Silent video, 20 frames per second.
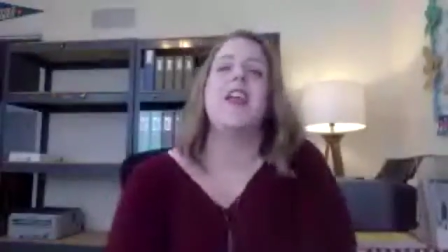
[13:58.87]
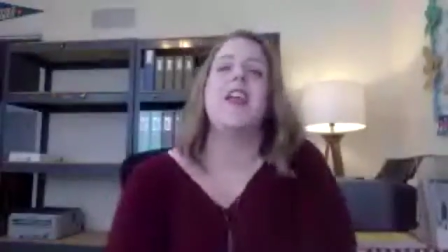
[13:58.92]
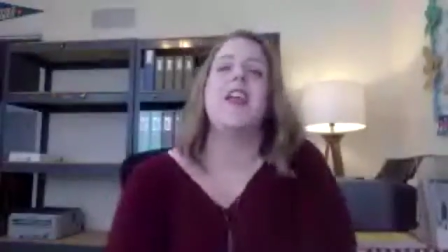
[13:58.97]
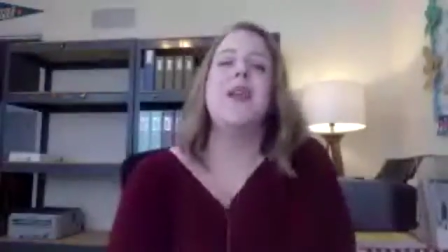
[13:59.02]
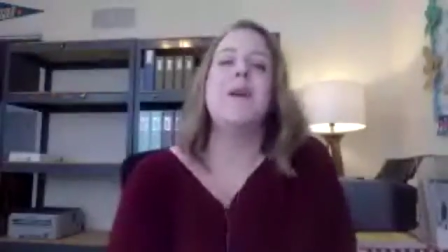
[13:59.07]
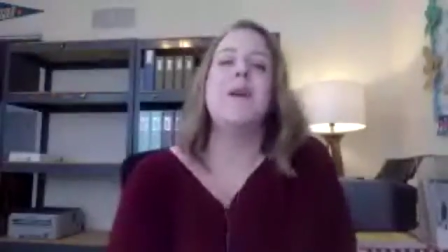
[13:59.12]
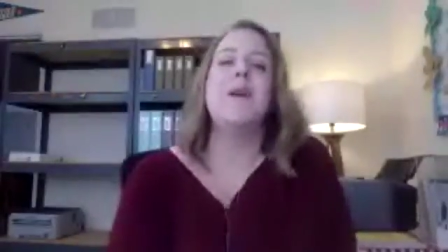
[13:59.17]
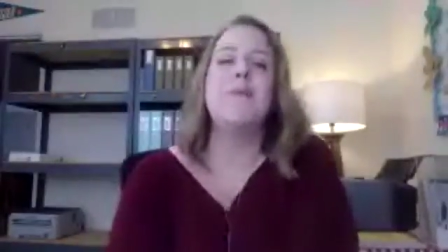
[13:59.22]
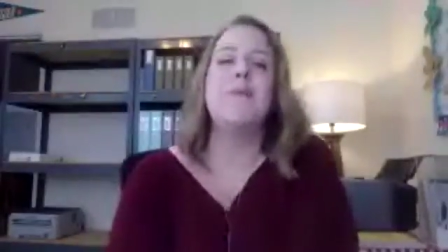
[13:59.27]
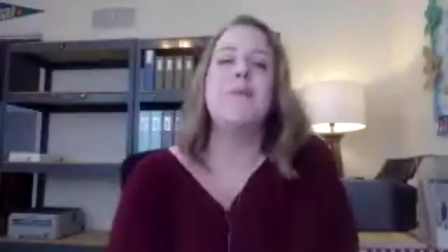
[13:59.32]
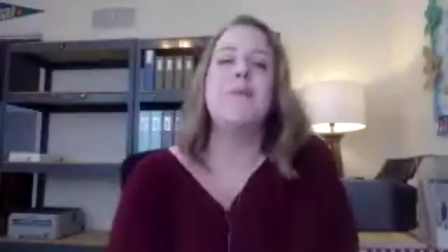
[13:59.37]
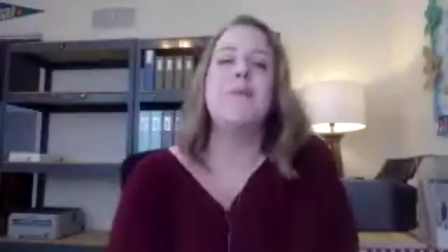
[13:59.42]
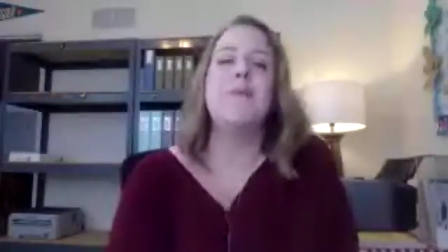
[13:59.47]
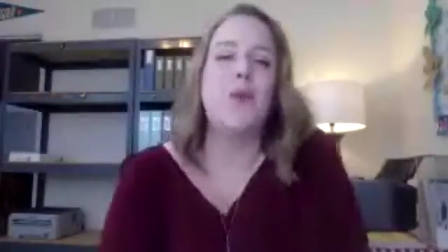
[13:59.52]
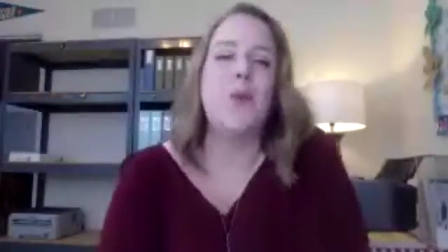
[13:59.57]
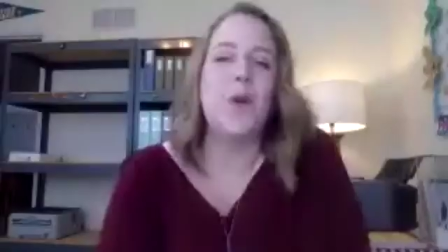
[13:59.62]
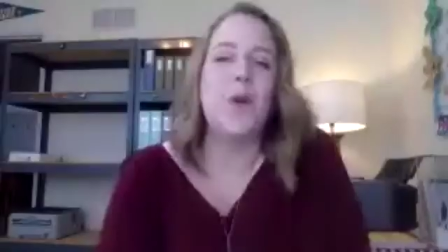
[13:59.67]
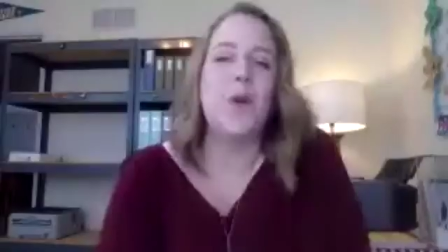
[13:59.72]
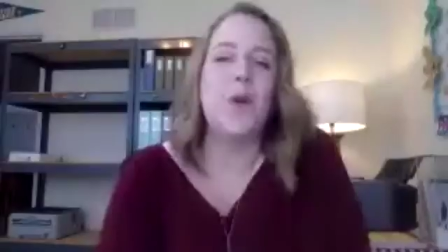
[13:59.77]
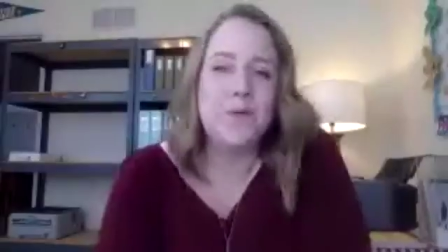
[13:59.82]
Number
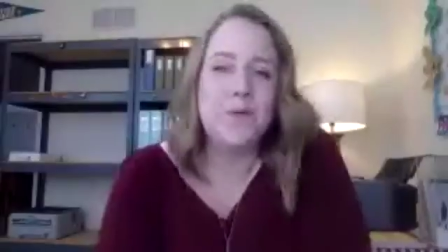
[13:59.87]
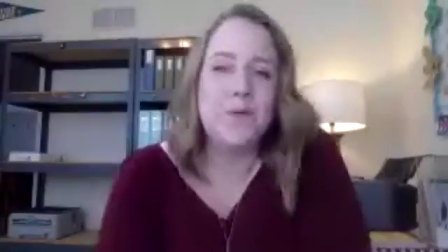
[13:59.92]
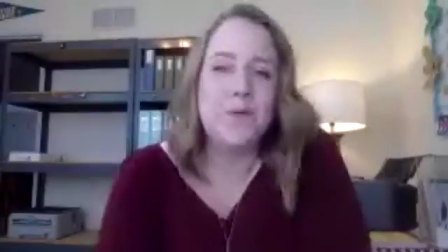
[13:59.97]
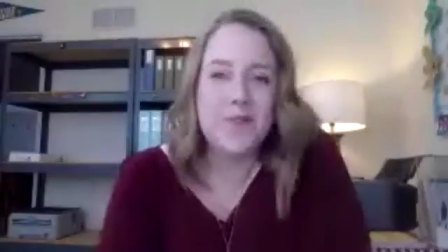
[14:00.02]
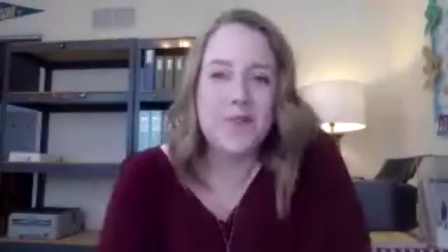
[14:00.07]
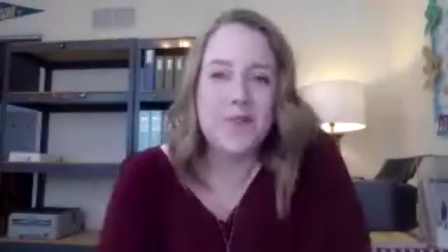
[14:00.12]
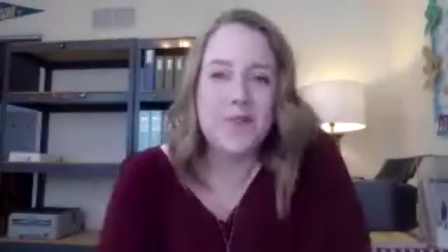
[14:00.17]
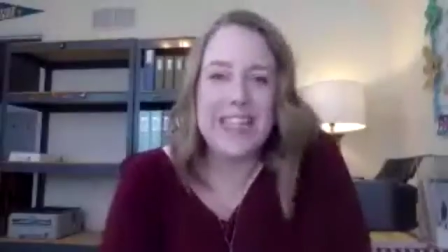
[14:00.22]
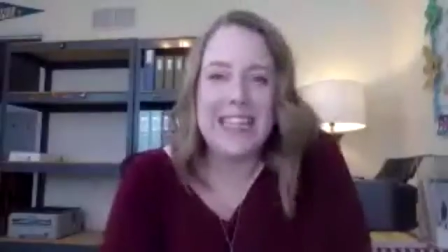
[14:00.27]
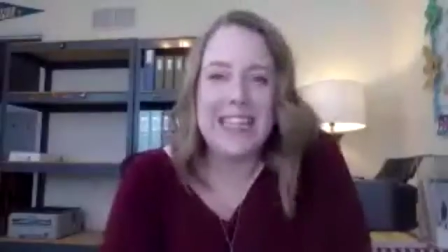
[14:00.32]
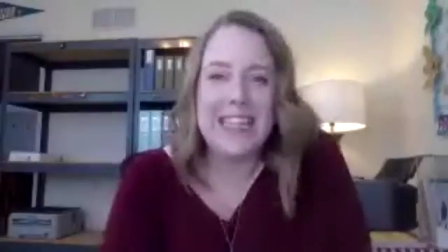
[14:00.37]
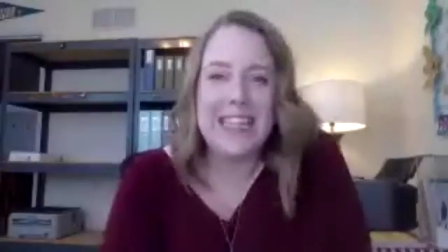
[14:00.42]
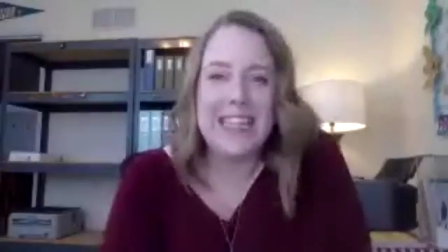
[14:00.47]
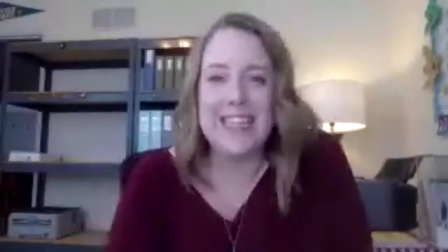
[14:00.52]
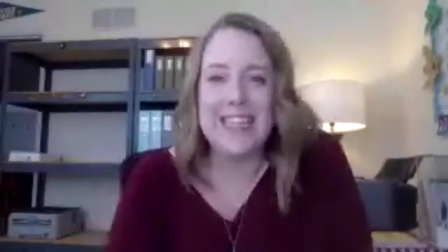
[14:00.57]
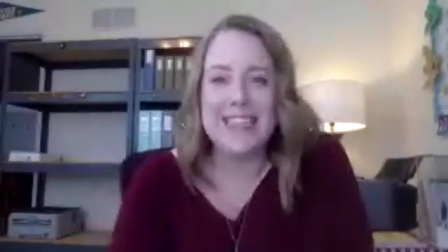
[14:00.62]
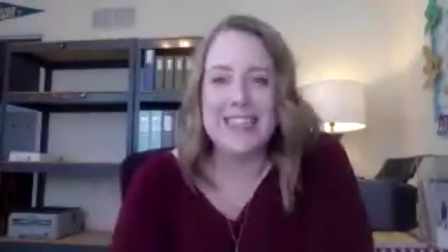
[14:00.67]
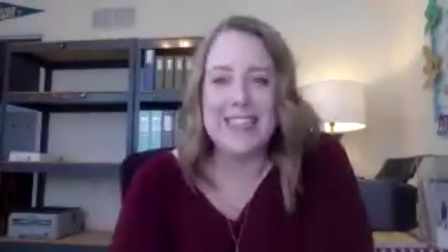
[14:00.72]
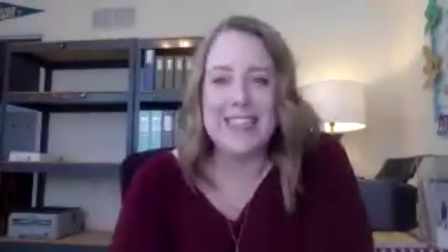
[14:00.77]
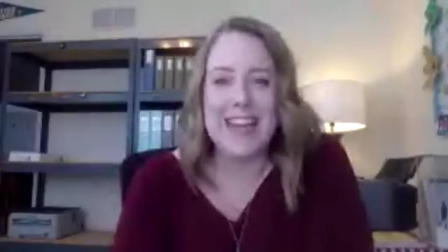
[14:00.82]
4
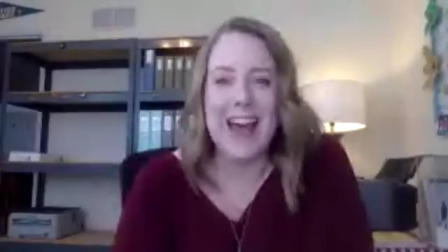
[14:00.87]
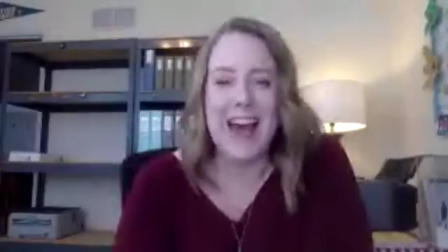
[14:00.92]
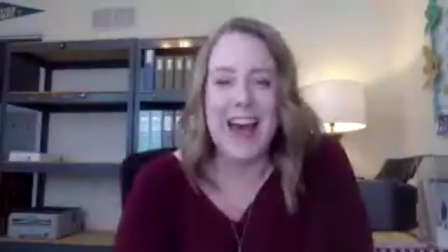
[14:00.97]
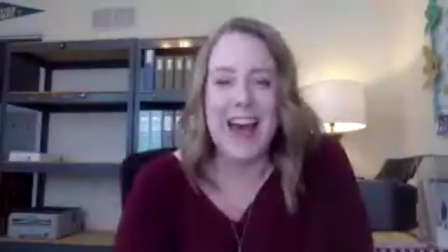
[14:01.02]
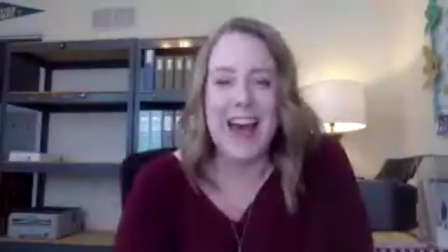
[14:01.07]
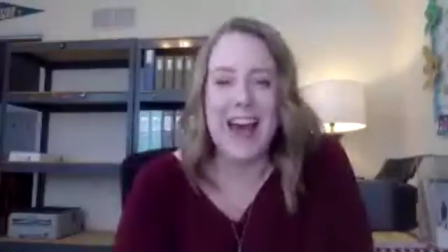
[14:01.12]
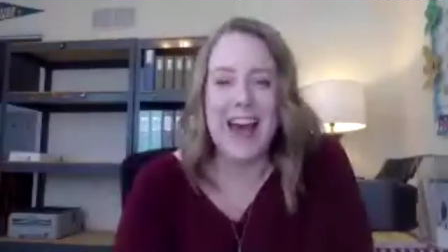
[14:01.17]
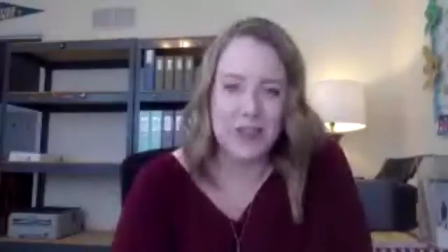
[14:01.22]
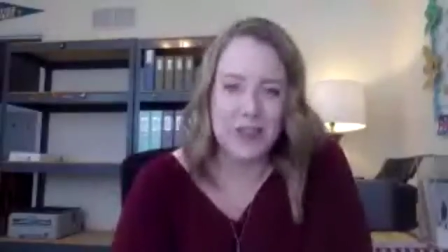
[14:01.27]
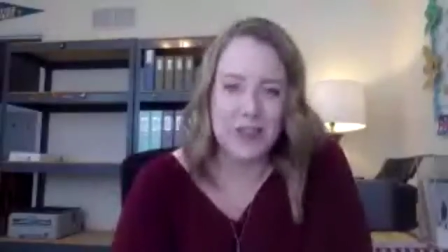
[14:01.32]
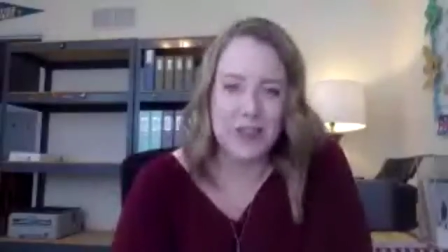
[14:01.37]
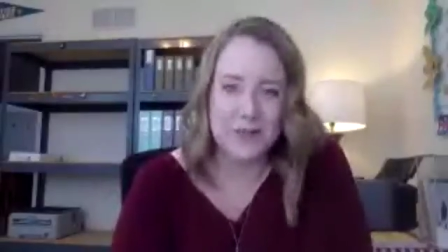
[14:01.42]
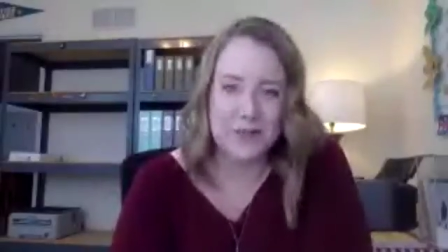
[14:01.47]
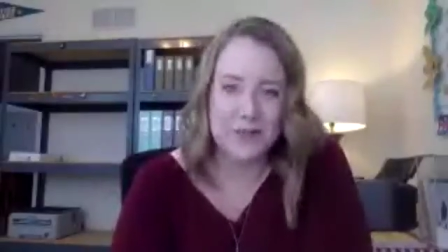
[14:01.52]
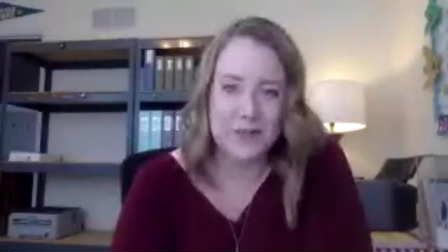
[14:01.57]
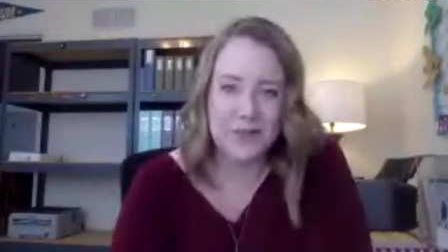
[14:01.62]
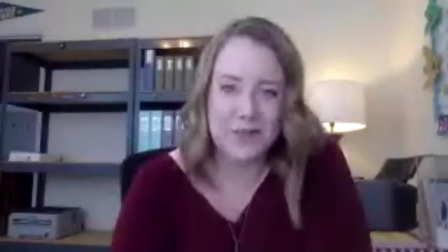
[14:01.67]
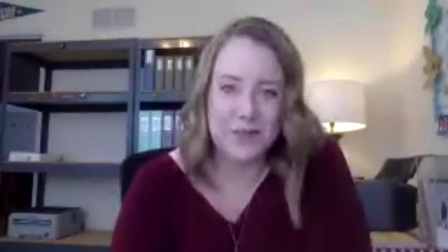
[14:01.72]
is action.